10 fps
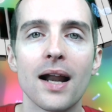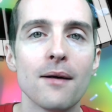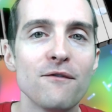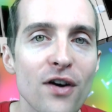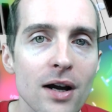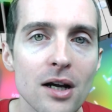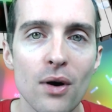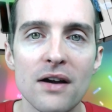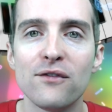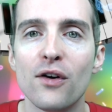And I'm very
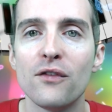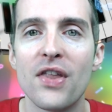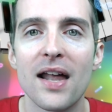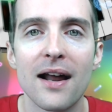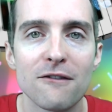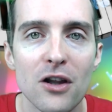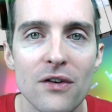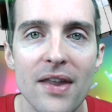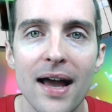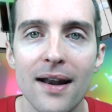grateful that I've
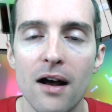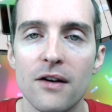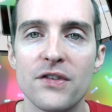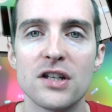learned that out of